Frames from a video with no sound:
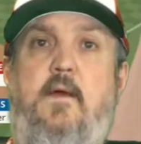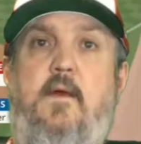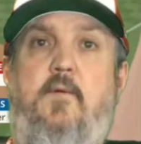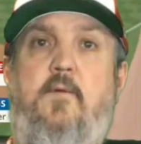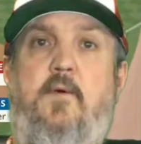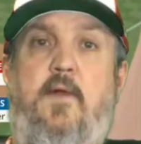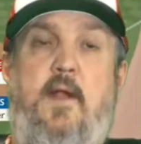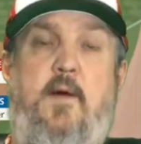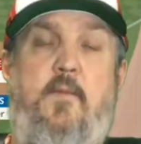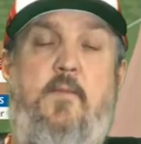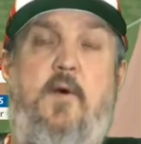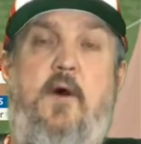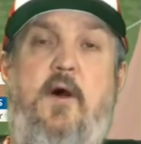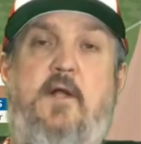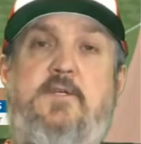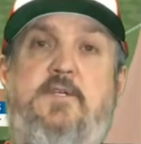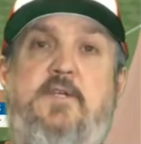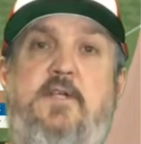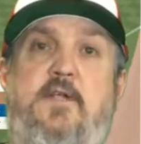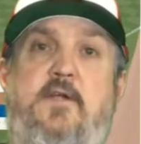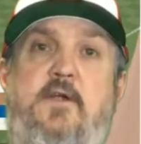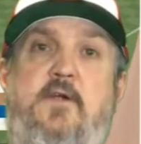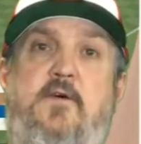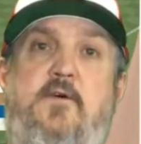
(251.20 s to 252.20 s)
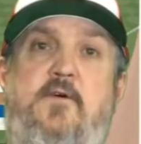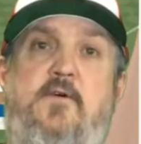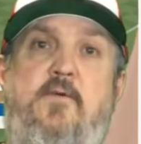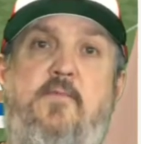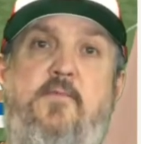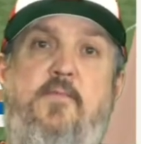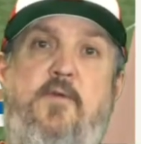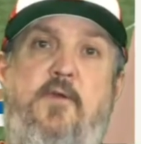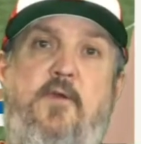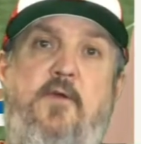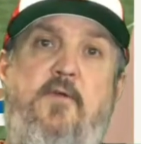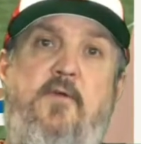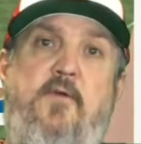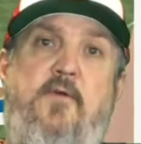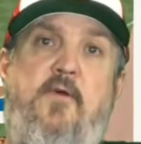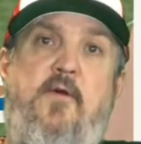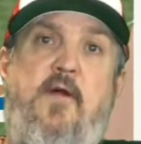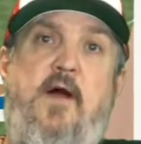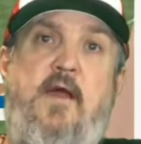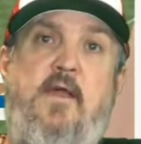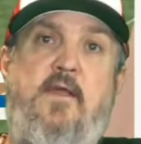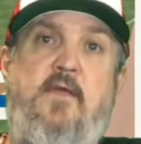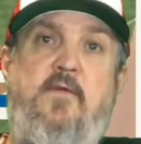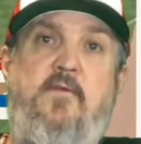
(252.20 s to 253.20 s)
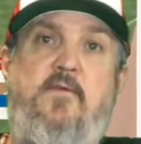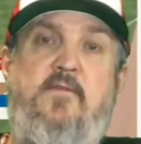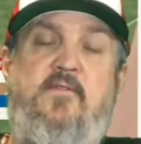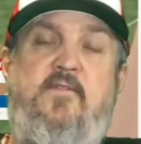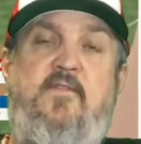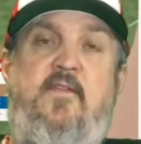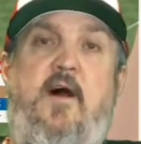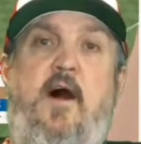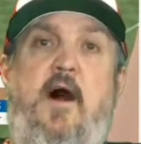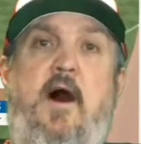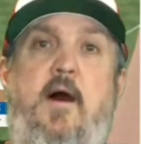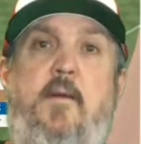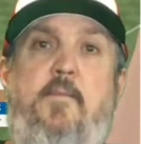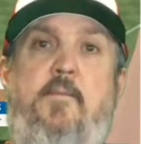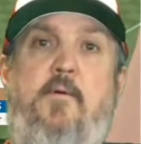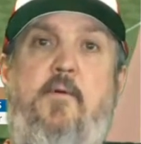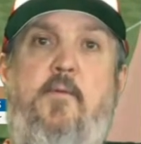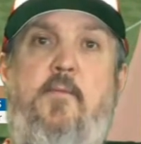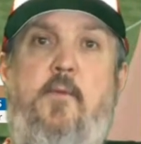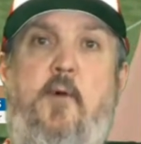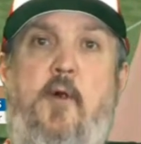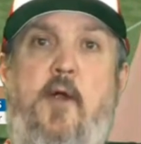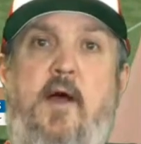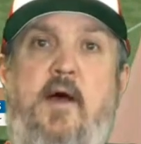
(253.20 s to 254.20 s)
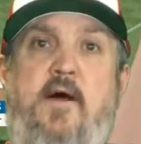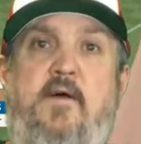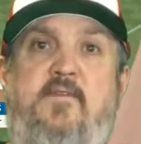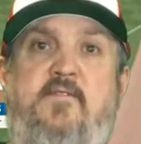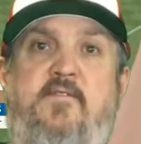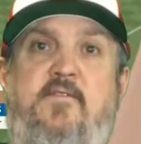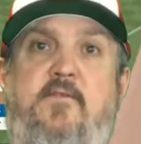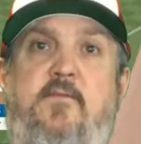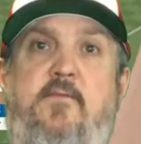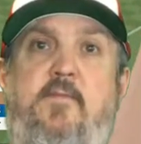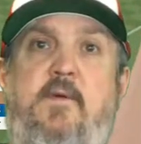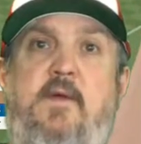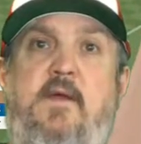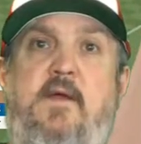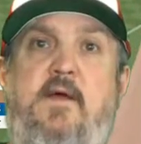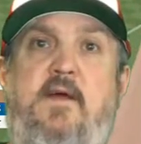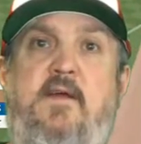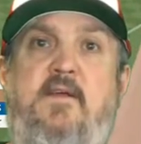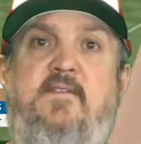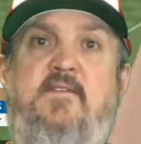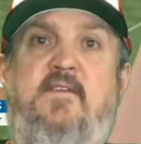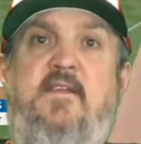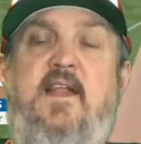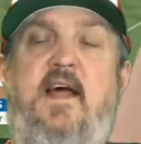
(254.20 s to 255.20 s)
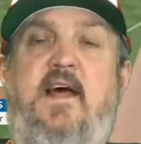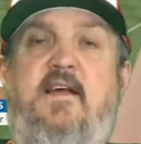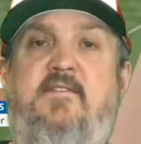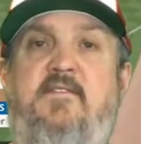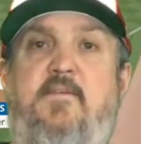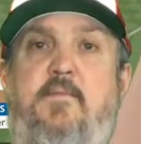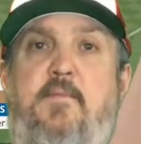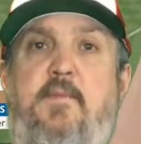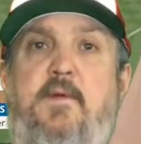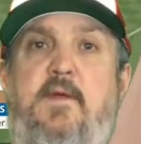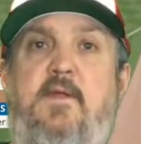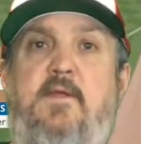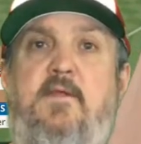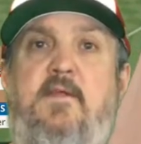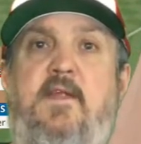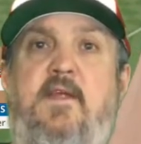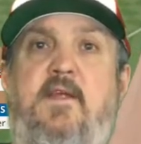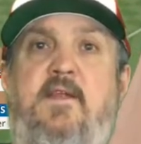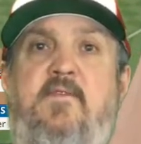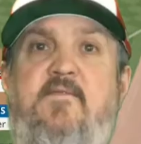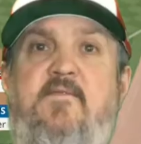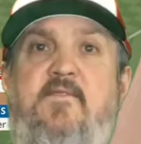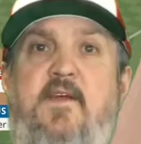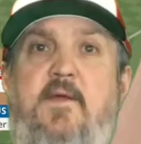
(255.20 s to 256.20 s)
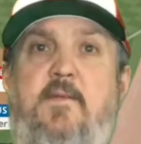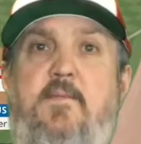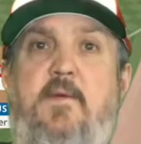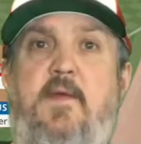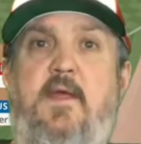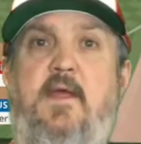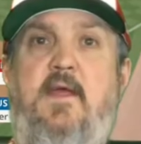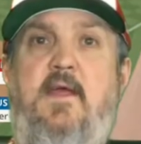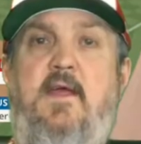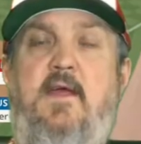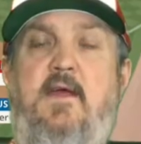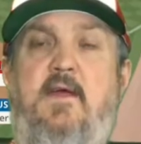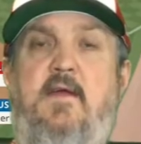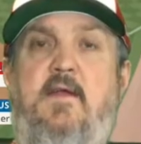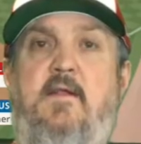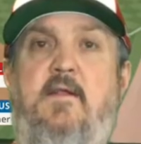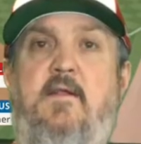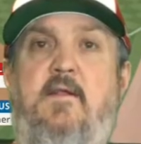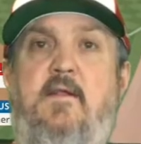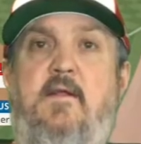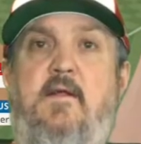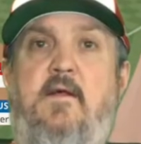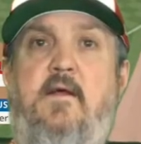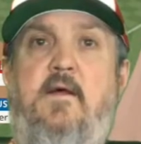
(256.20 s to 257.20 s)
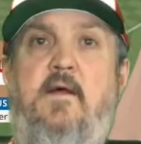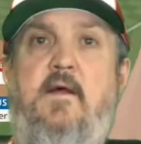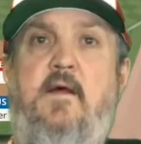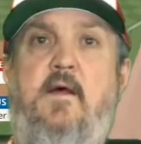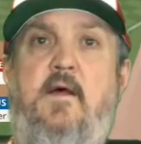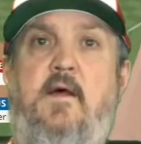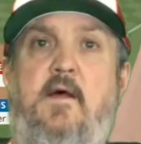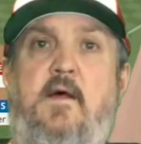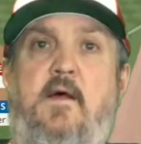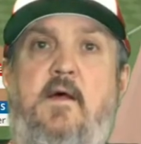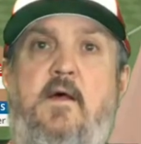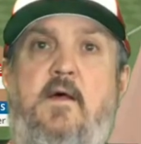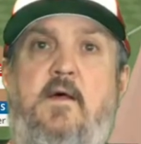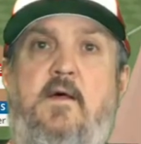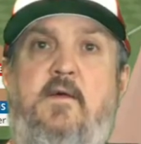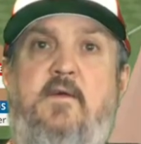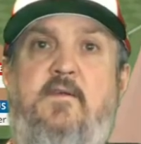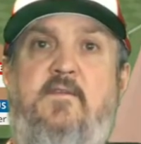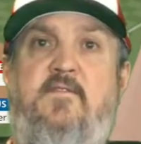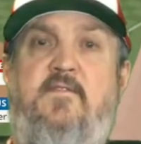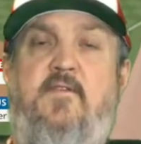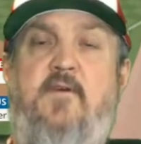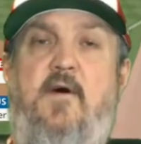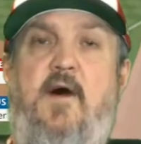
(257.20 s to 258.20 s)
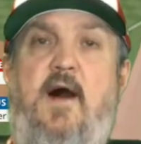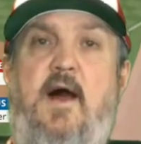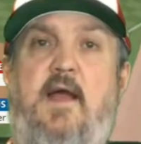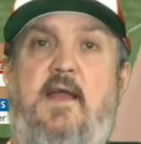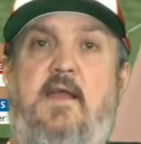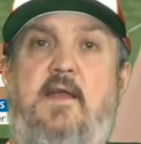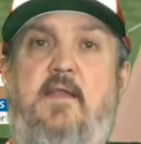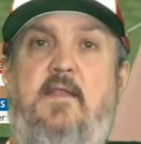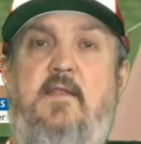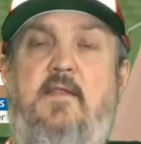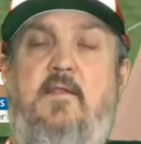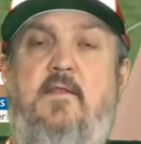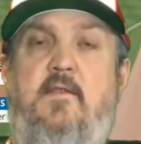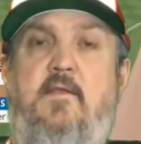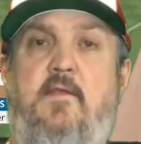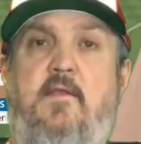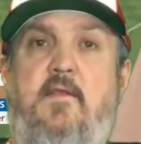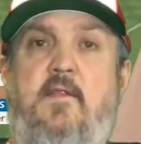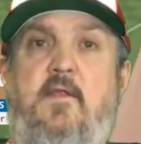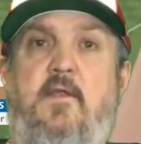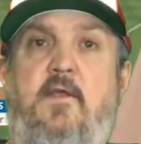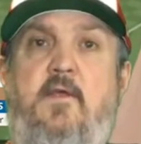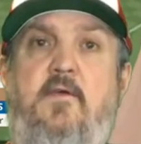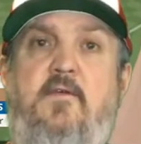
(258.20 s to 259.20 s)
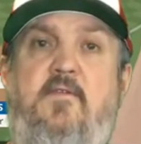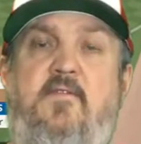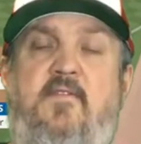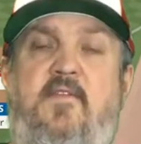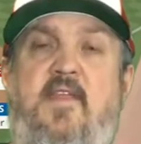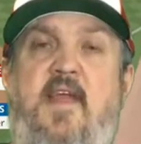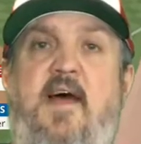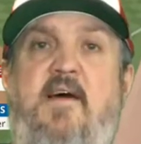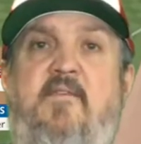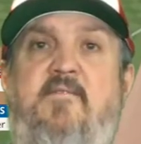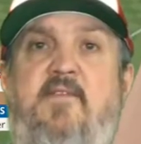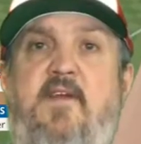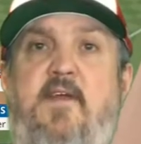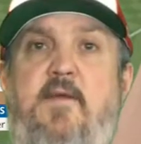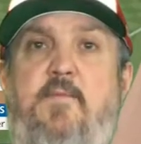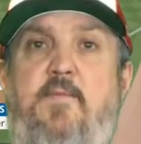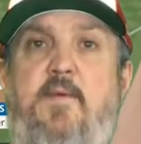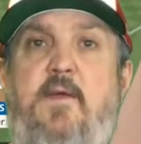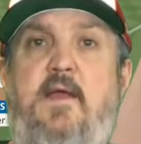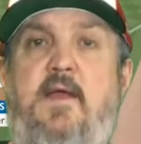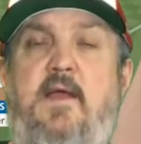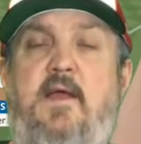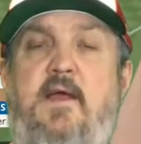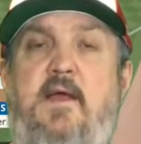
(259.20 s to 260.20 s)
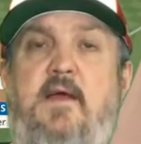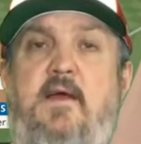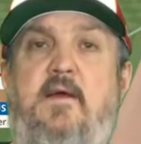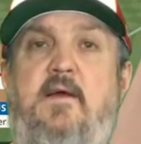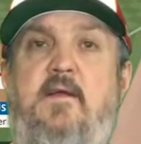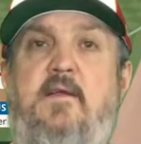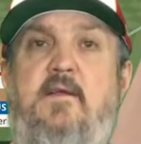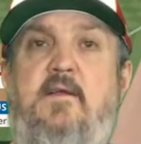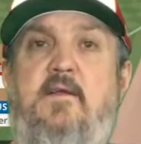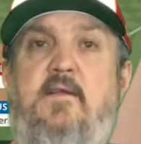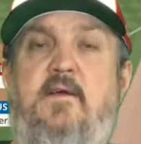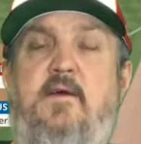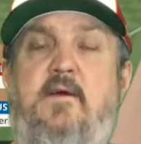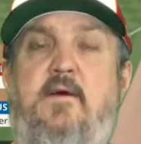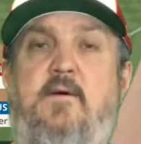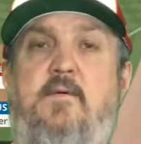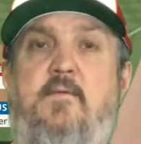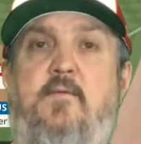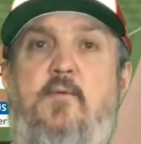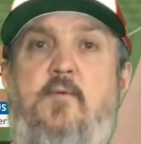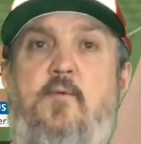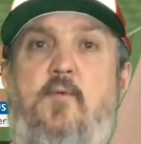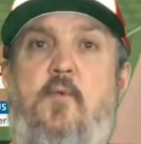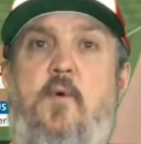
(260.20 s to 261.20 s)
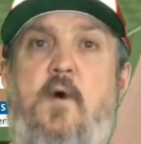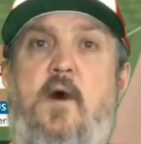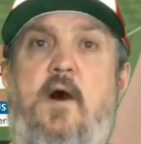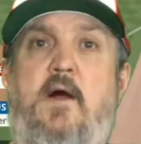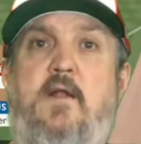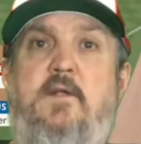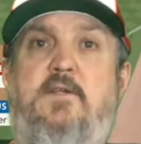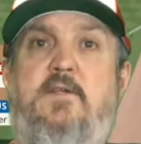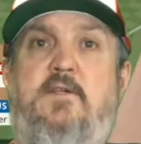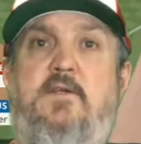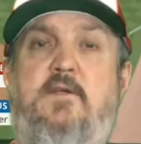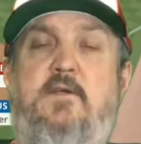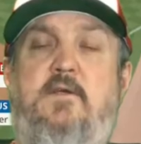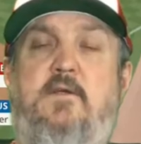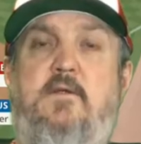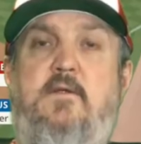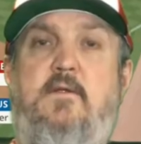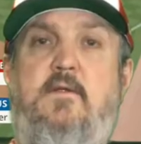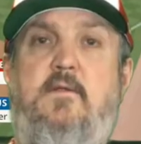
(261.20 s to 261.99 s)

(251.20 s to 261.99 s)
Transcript: when I'm watching it on computer, I use the Opera browser because it has a built-in VPN, so I can use that VPN to watch